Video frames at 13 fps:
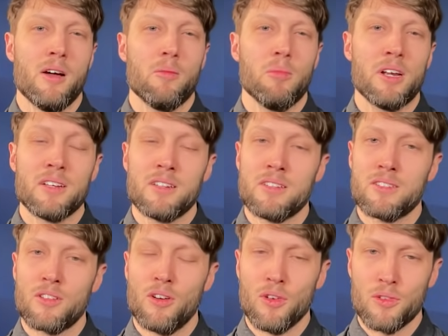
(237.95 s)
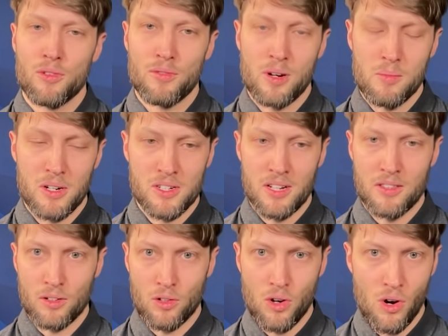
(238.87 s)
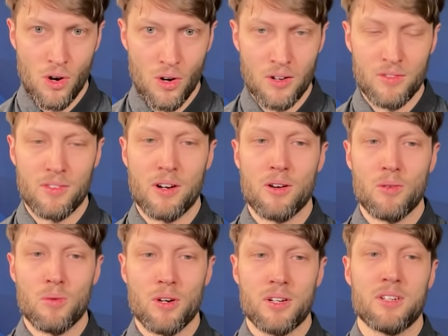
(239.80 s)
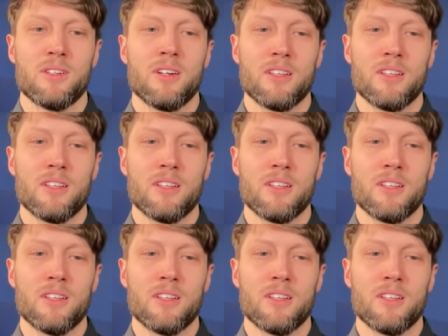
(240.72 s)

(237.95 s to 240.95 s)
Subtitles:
but it is also very much at the core of our work,